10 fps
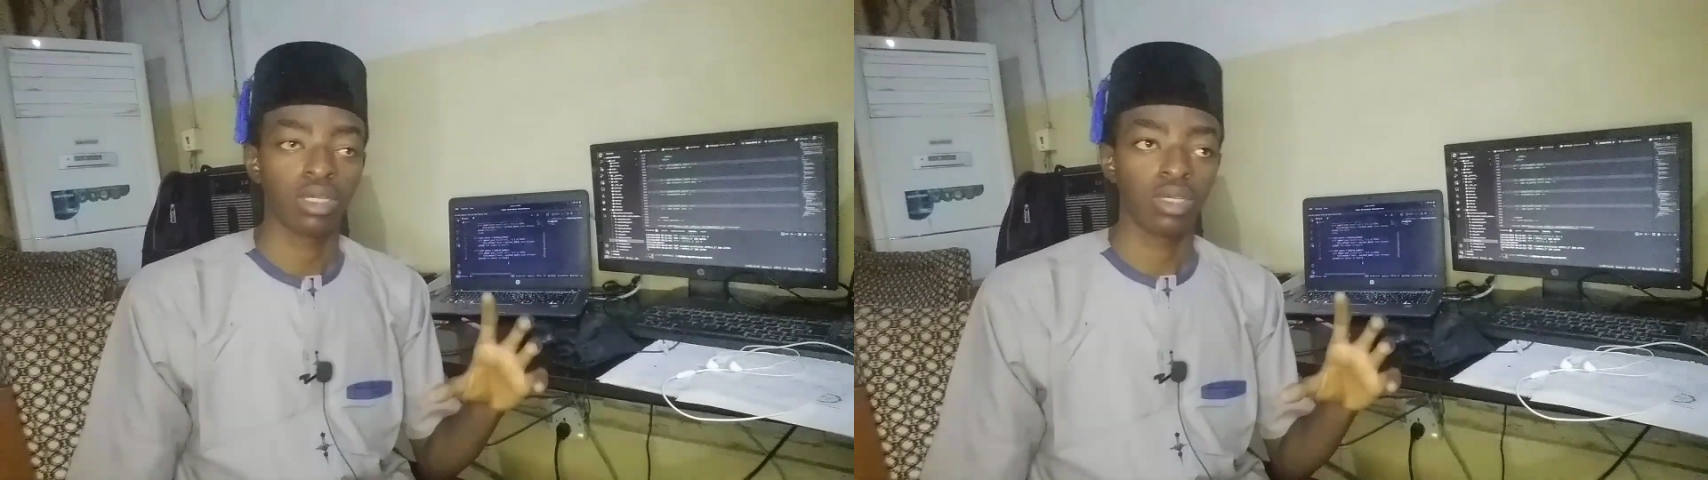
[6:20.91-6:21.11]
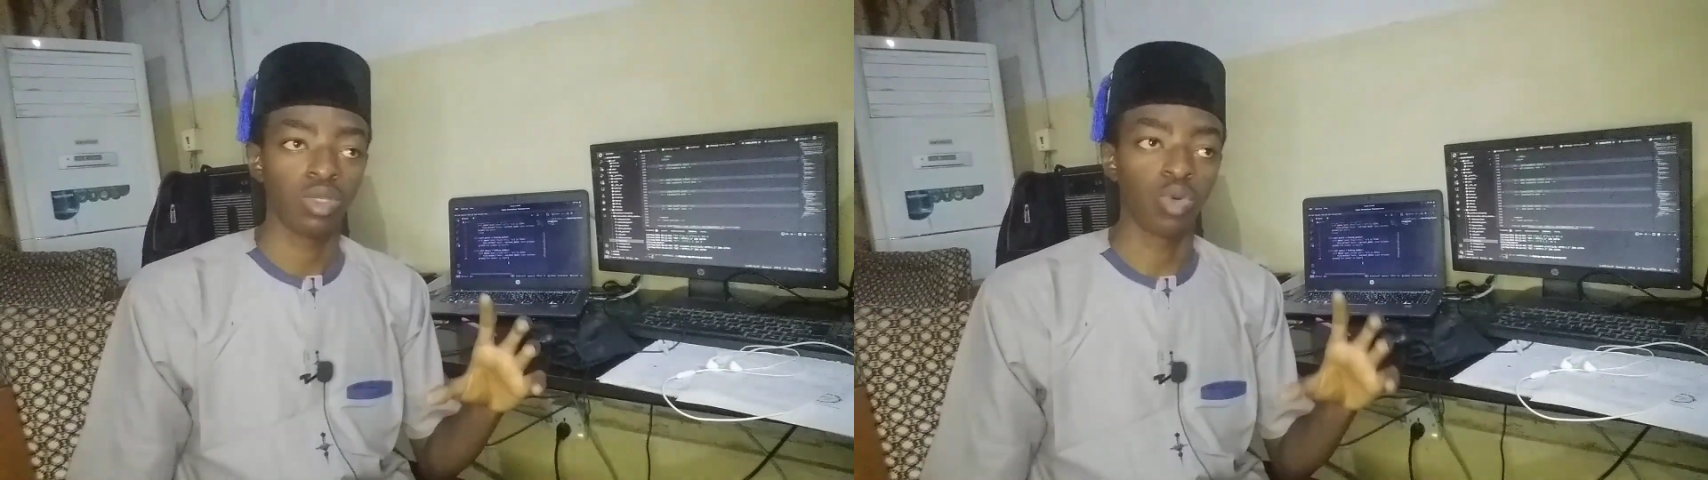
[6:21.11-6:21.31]

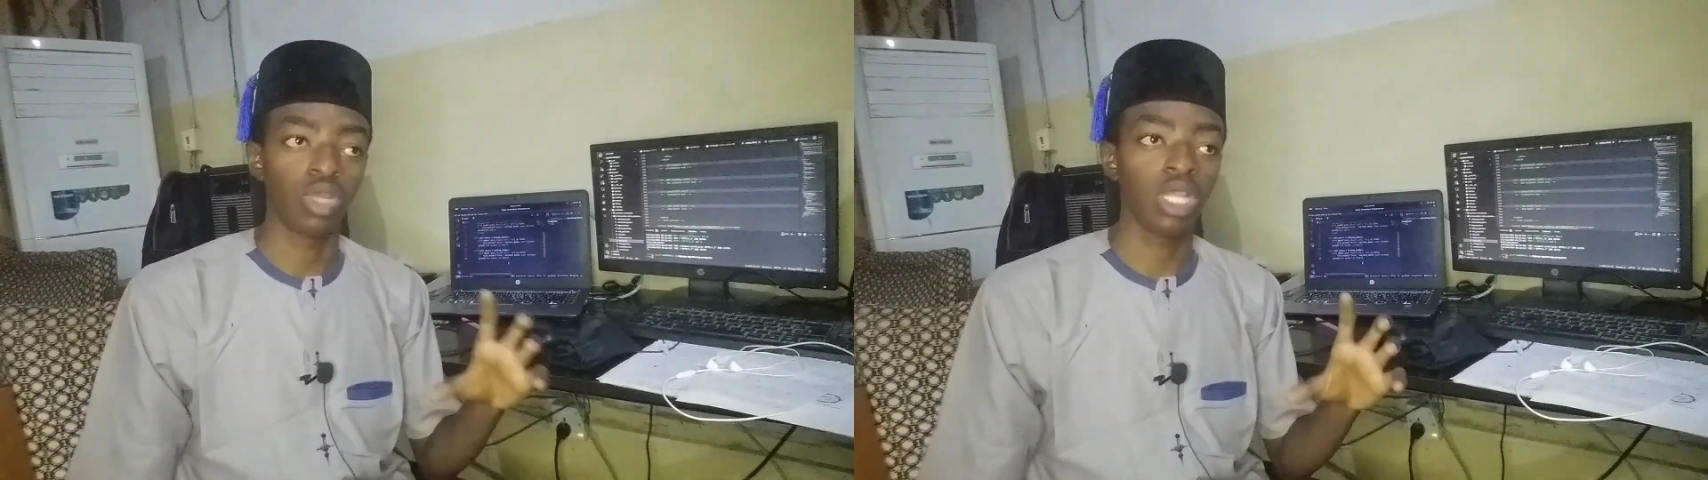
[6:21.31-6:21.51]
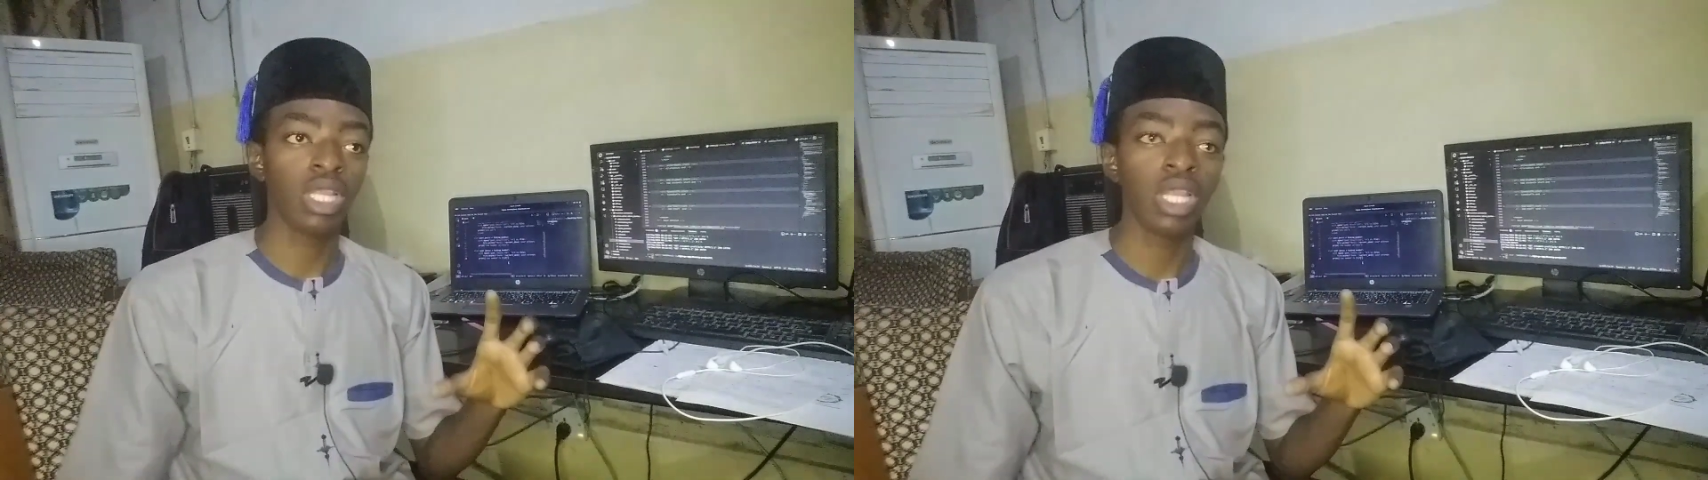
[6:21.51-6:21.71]
you
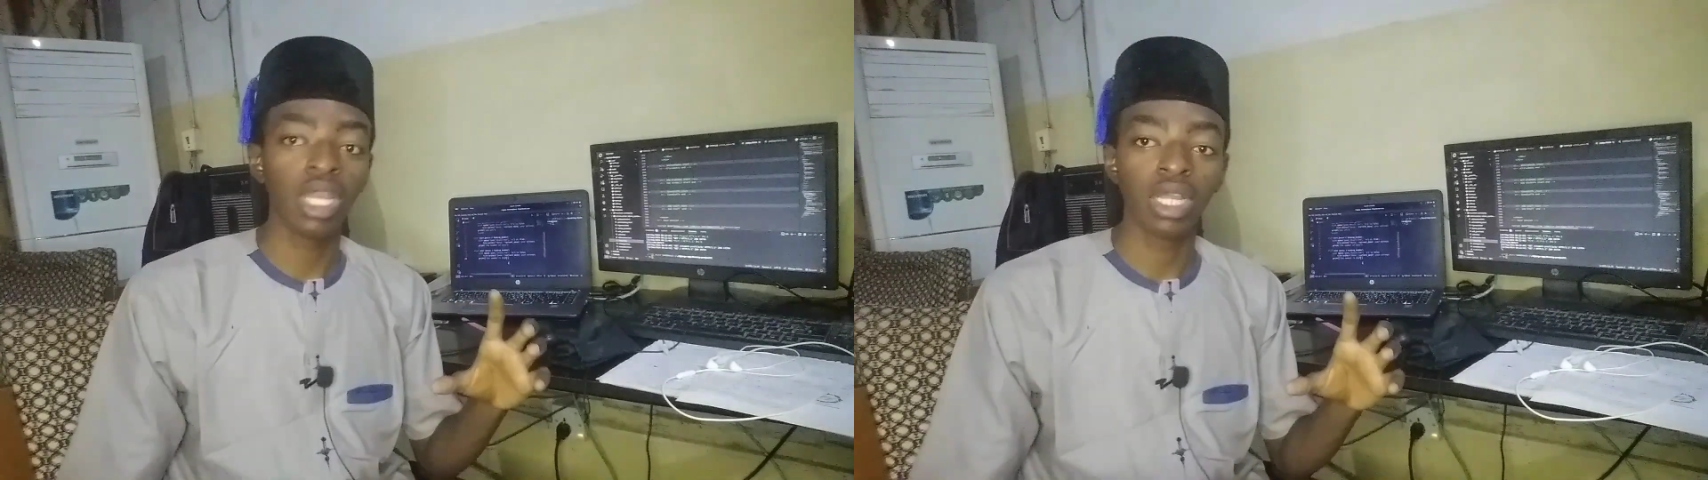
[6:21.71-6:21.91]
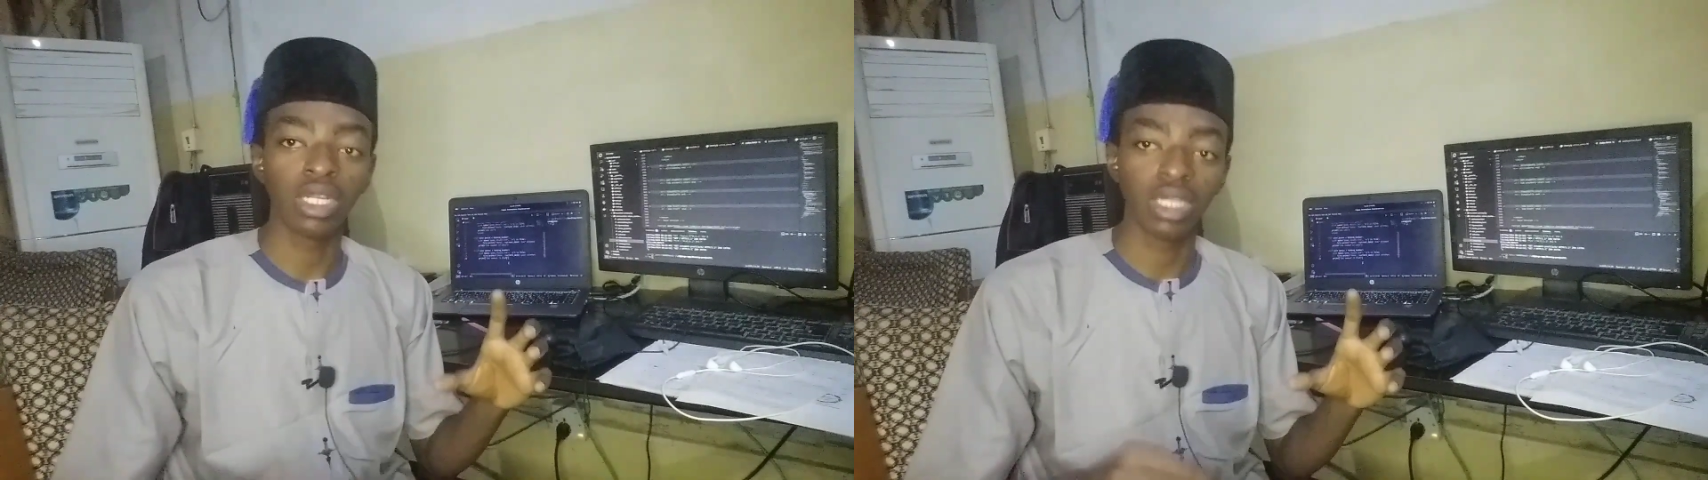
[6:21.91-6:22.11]
really
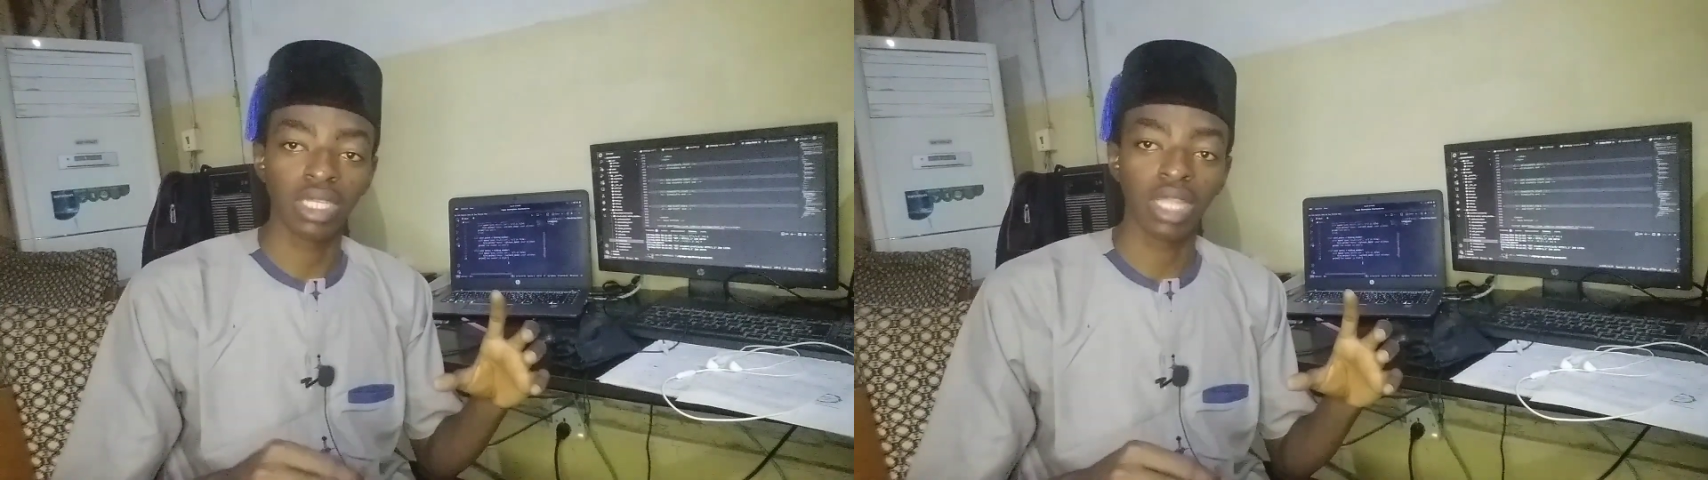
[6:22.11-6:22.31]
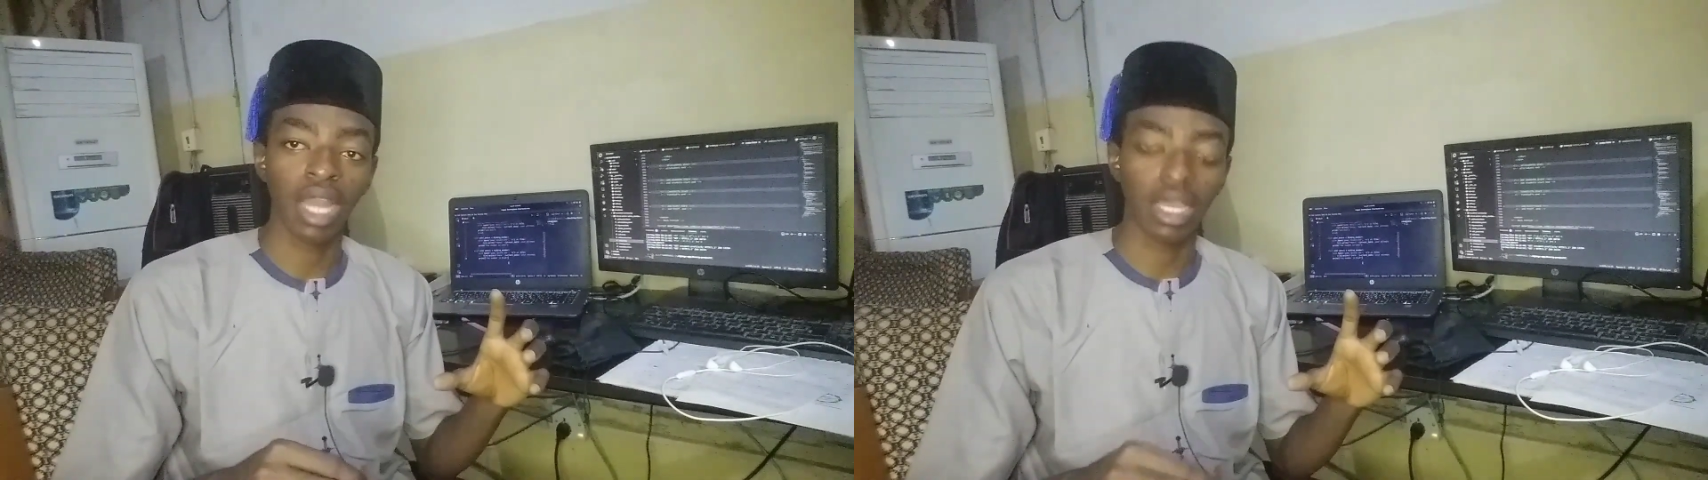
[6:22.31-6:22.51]

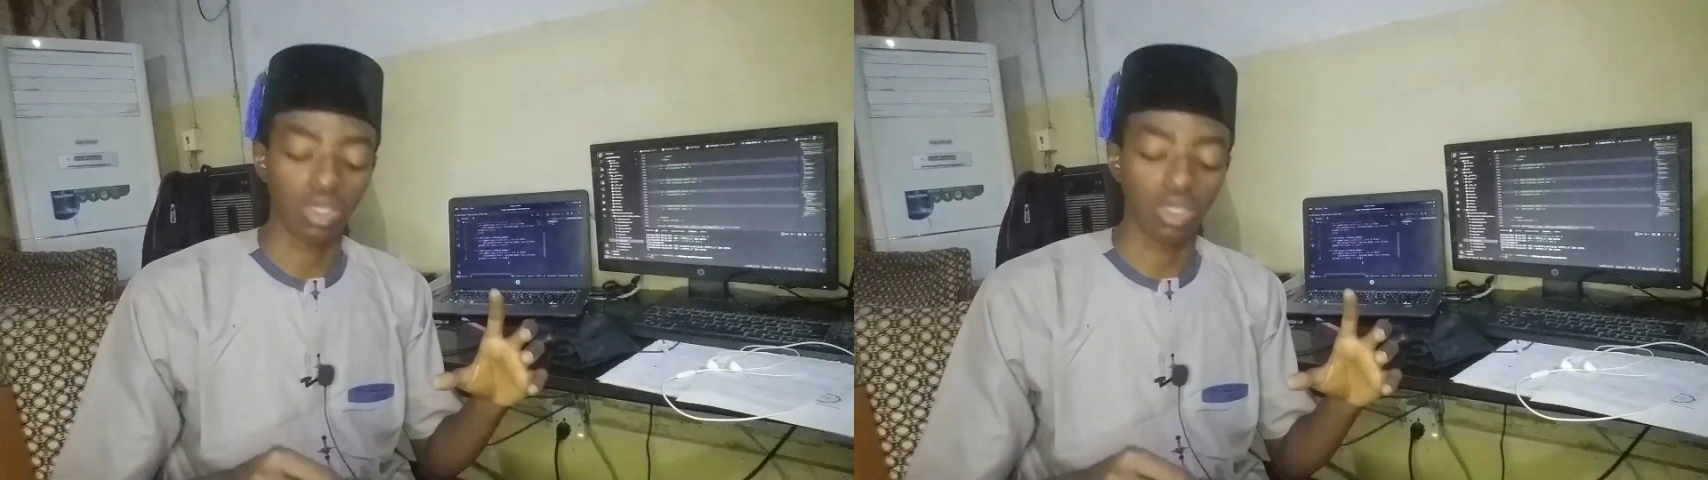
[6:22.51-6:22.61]
need, like,